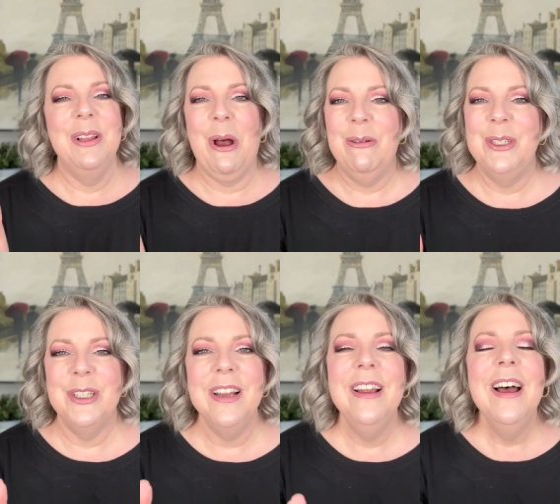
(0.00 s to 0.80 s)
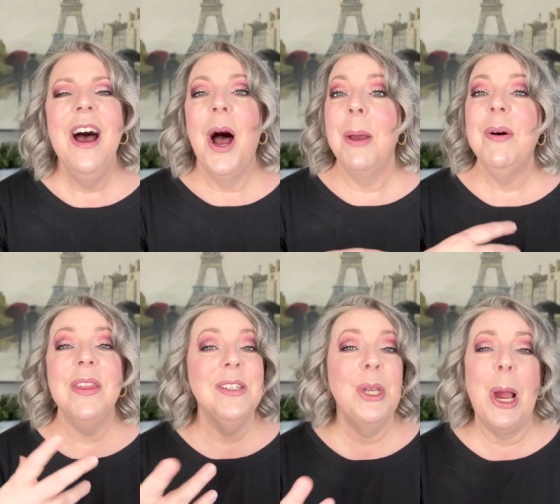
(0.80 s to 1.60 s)
Lotion. I bought
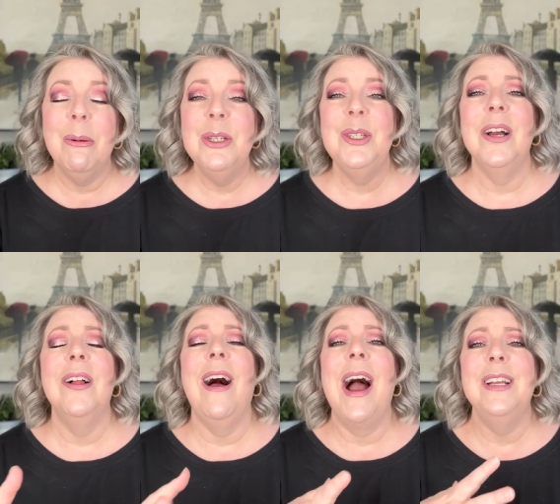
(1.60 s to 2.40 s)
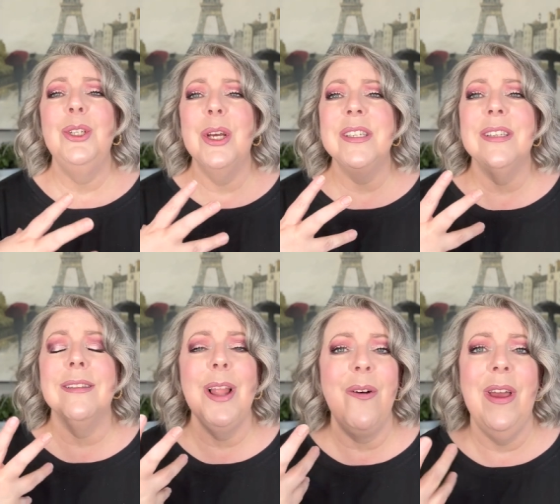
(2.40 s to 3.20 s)
the shower gel. I just
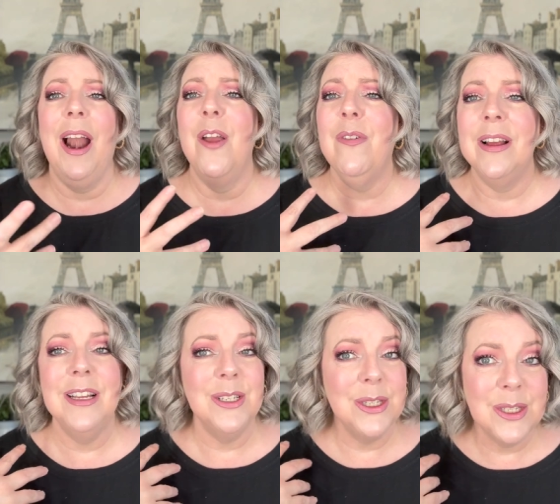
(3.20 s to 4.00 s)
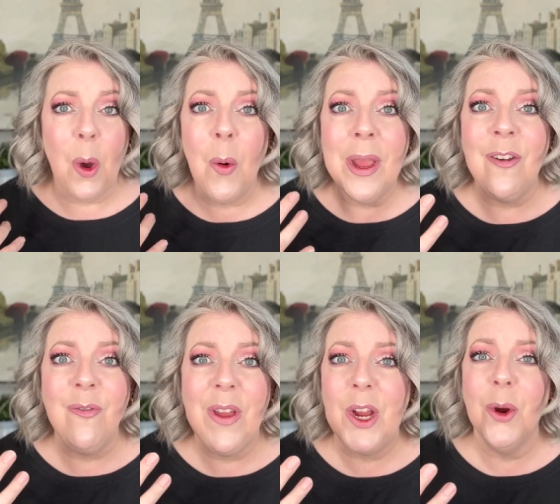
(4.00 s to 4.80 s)
love it. I find it so
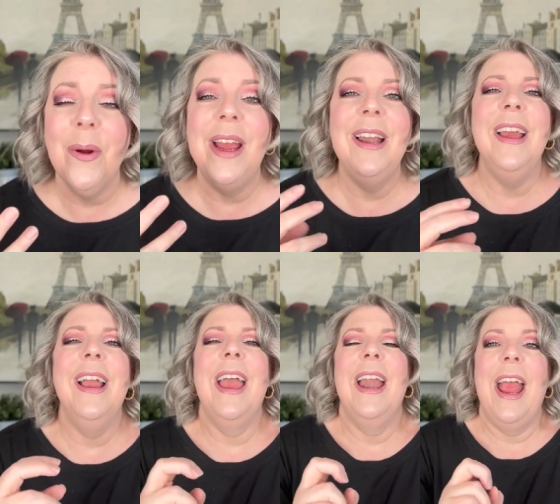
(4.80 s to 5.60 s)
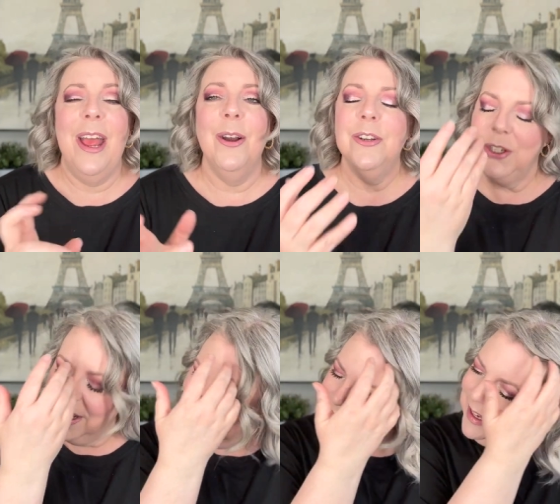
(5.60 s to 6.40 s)
invigorating and
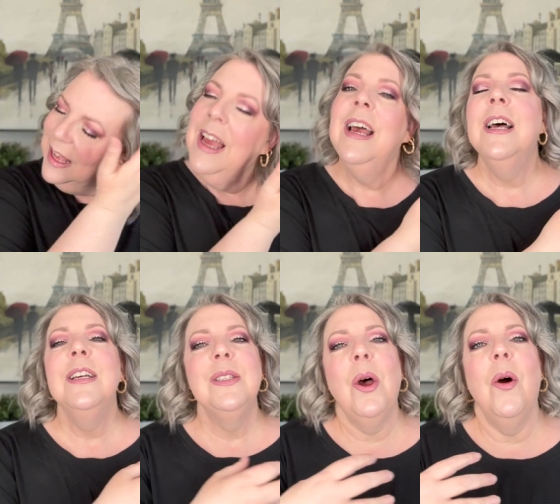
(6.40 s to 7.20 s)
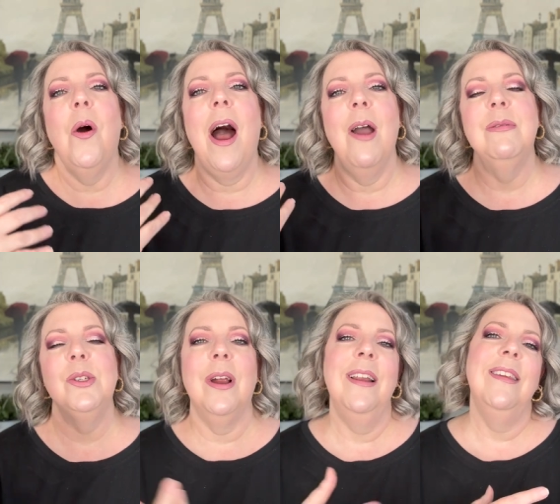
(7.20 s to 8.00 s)
energizing. So I was
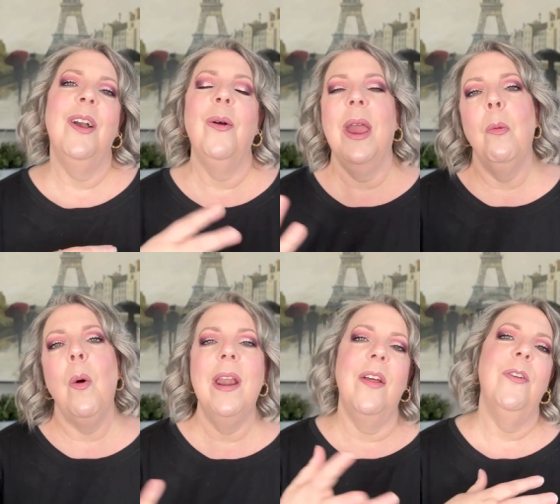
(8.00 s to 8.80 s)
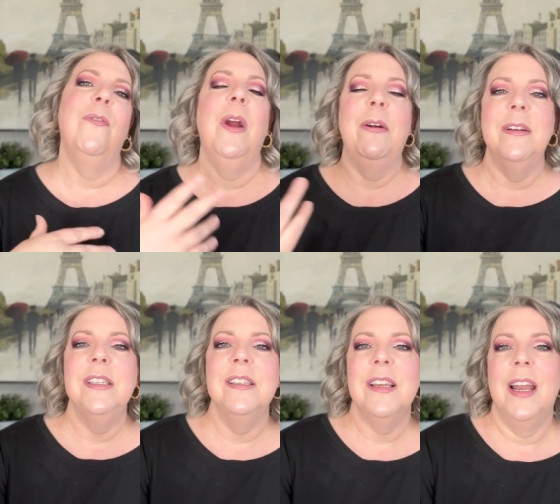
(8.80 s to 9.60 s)
trying to think, okay, what other
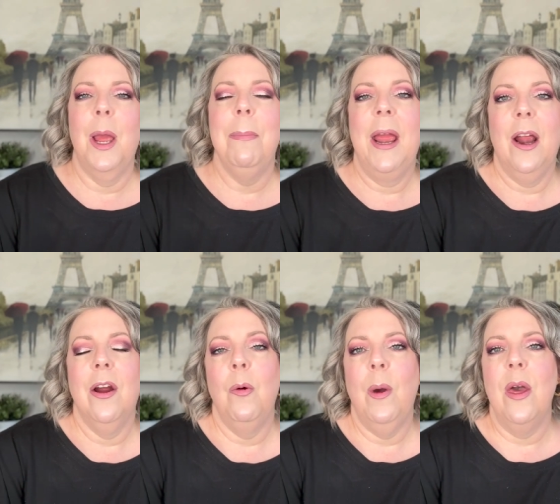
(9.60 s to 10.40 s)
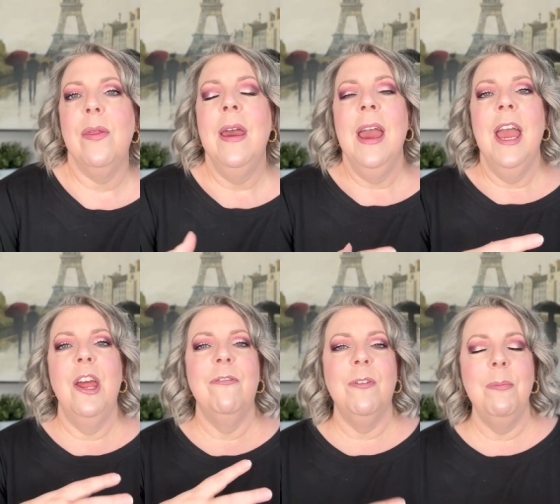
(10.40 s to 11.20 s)
fragrances can I pair it with?
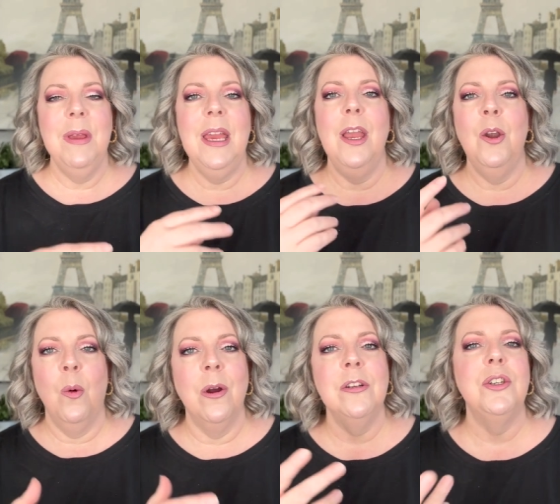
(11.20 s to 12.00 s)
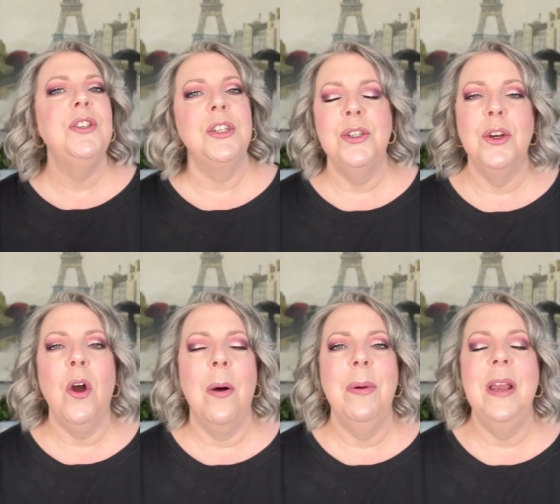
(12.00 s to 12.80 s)
And for me, an orange ginger
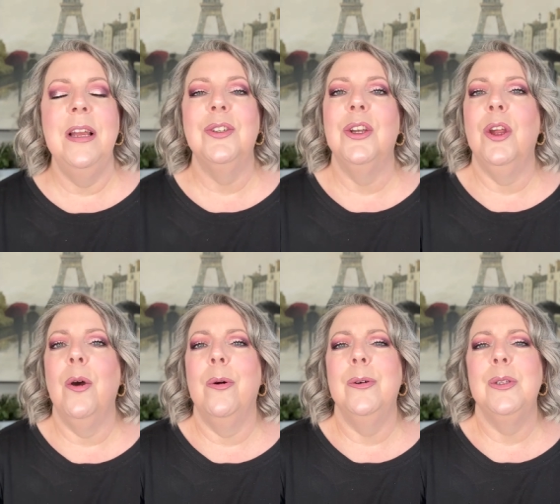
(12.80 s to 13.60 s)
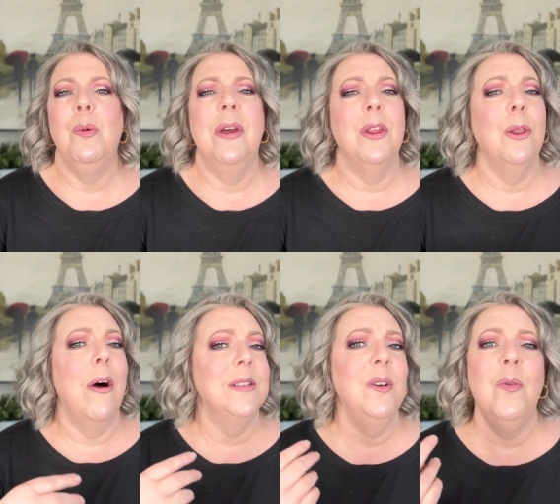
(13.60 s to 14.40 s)
combination goes with
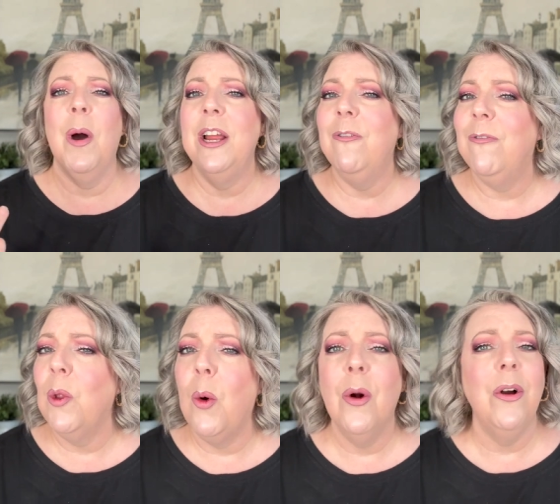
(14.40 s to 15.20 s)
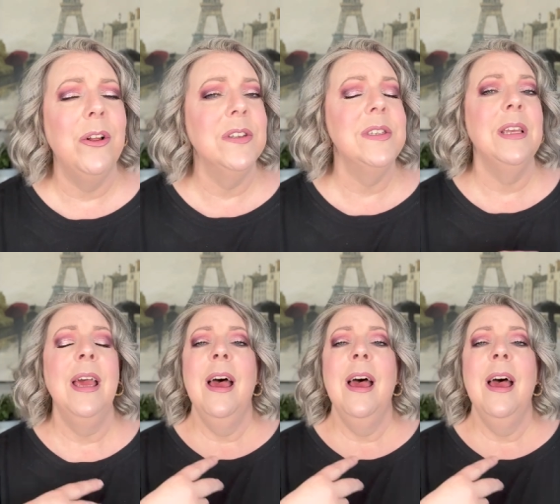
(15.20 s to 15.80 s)
lots of white florals,